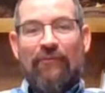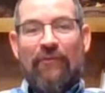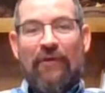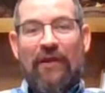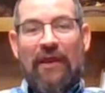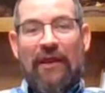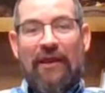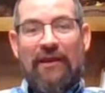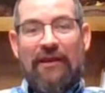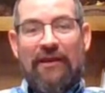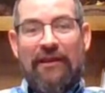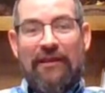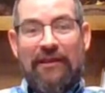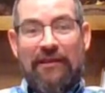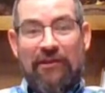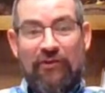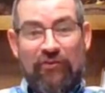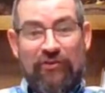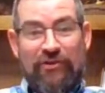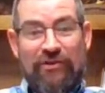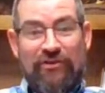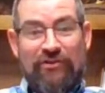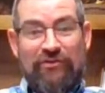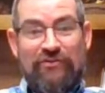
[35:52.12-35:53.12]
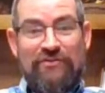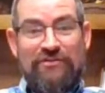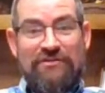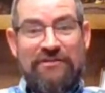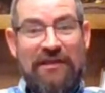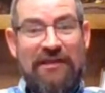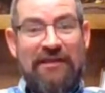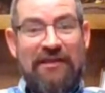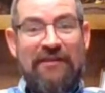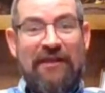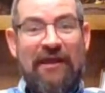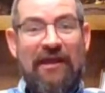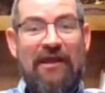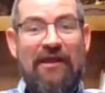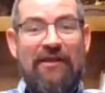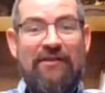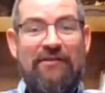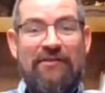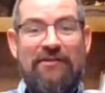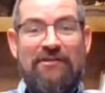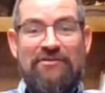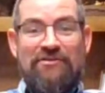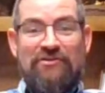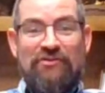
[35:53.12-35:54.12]
And hearing you say
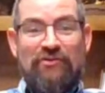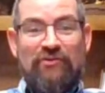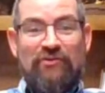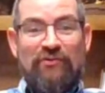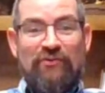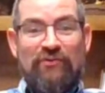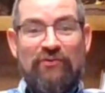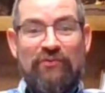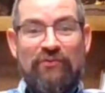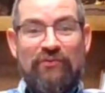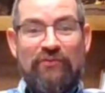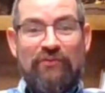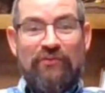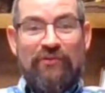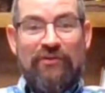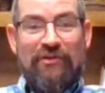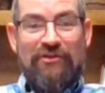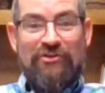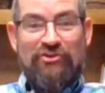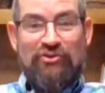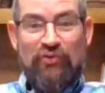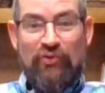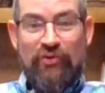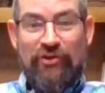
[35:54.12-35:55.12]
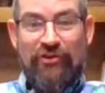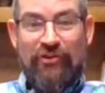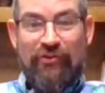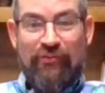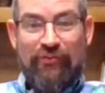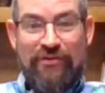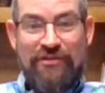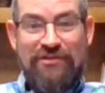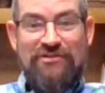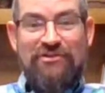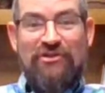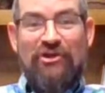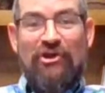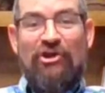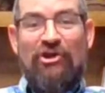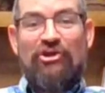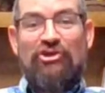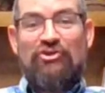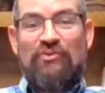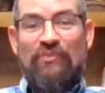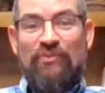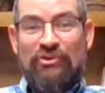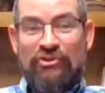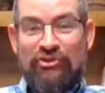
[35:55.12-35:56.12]
that you enjoy the
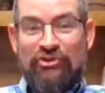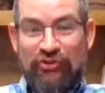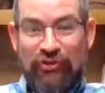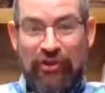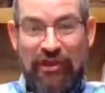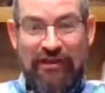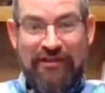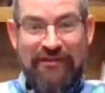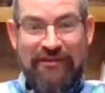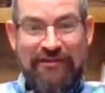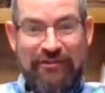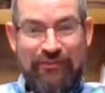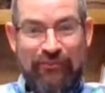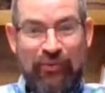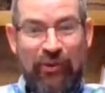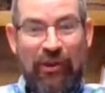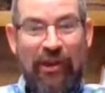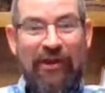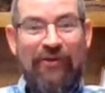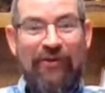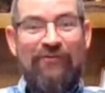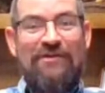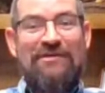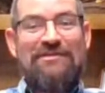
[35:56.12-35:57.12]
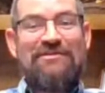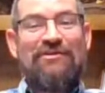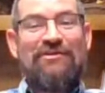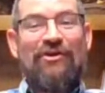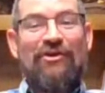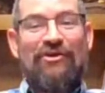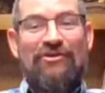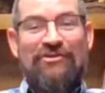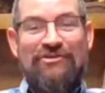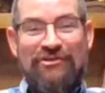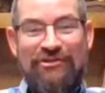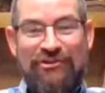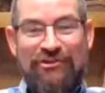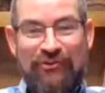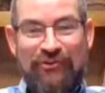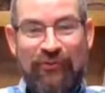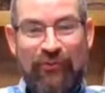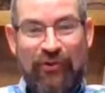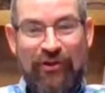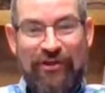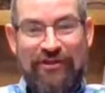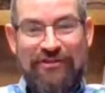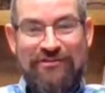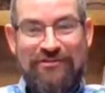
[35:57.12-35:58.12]
research, but you like the applied research and you
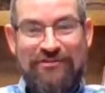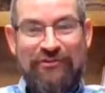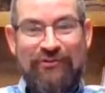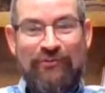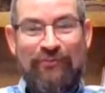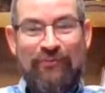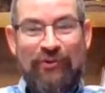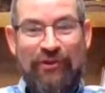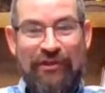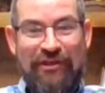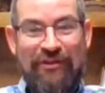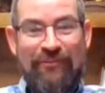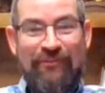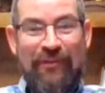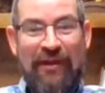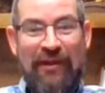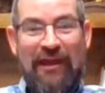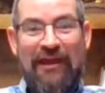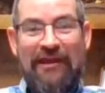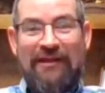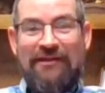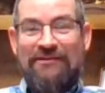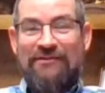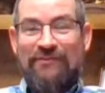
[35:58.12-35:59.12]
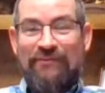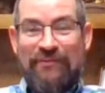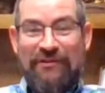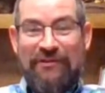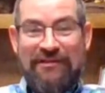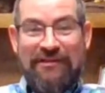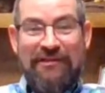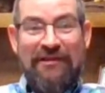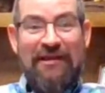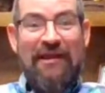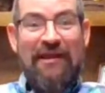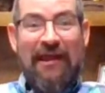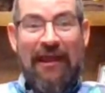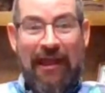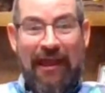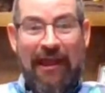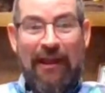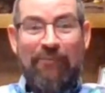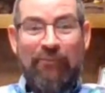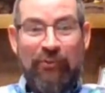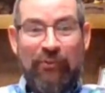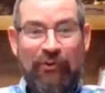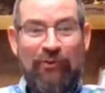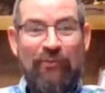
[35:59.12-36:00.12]
want to bring it back to be
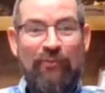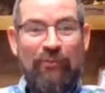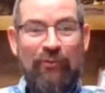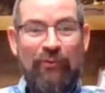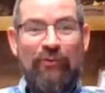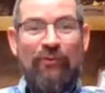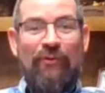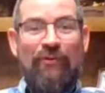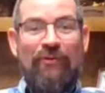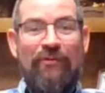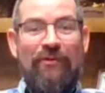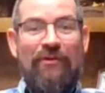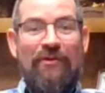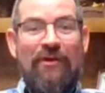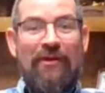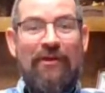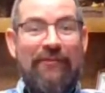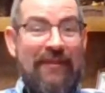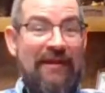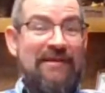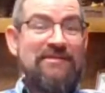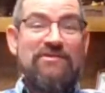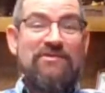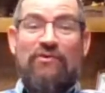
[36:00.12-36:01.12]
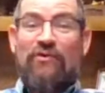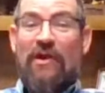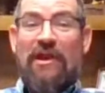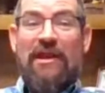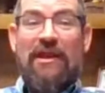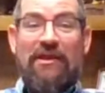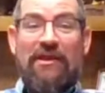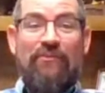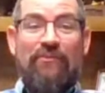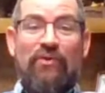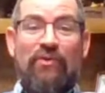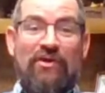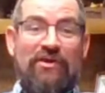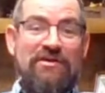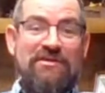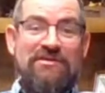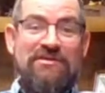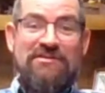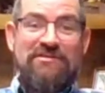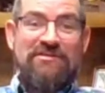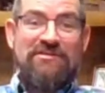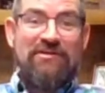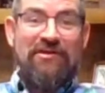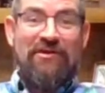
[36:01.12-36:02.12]
applicable, that's great,
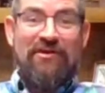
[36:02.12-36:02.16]
because